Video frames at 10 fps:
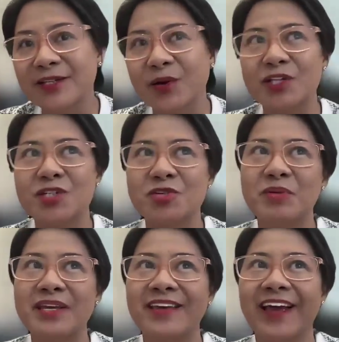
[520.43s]
So there
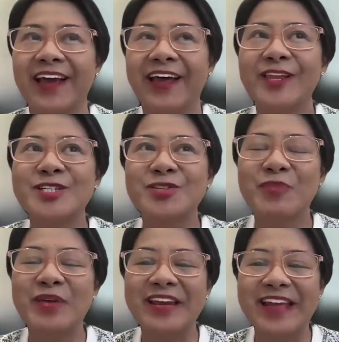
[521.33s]

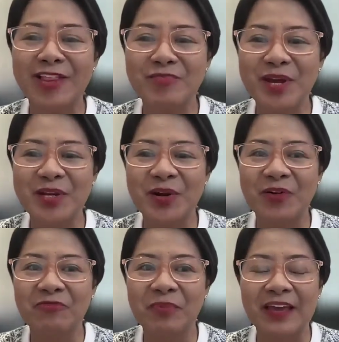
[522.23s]
should be an element
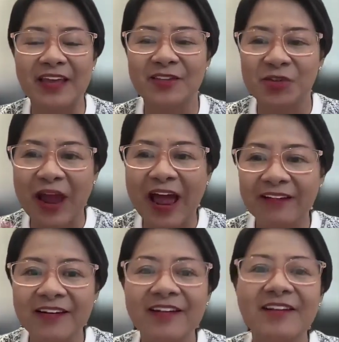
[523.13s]
of being
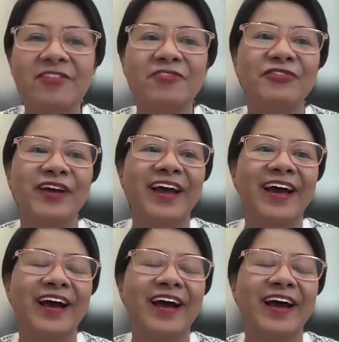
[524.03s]
interactive,